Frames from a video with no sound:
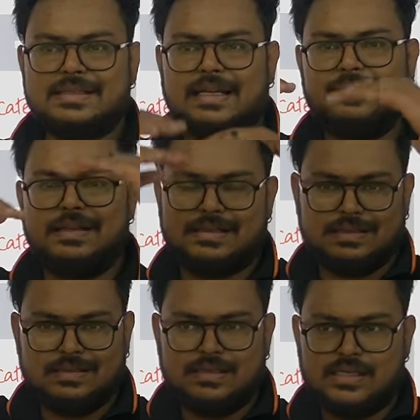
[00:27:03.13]

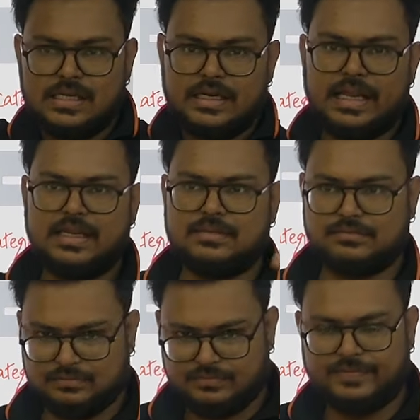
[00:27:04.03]
levels.
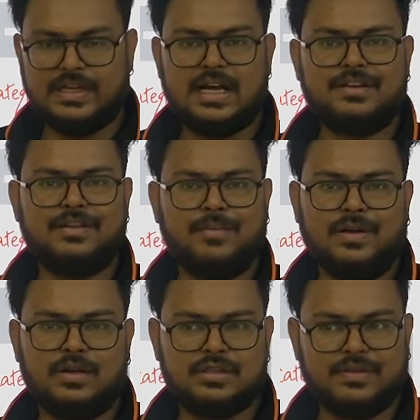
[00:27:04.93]
Like we in our family
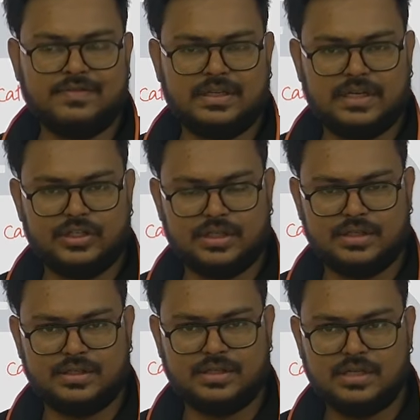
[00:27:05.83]
also we have
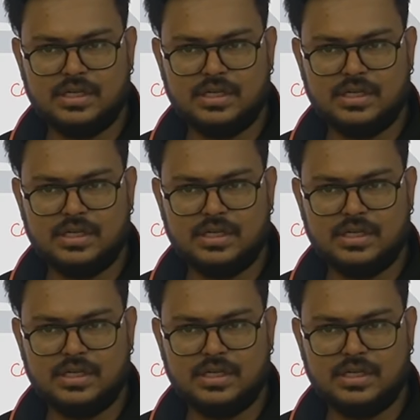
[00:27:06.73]
generations.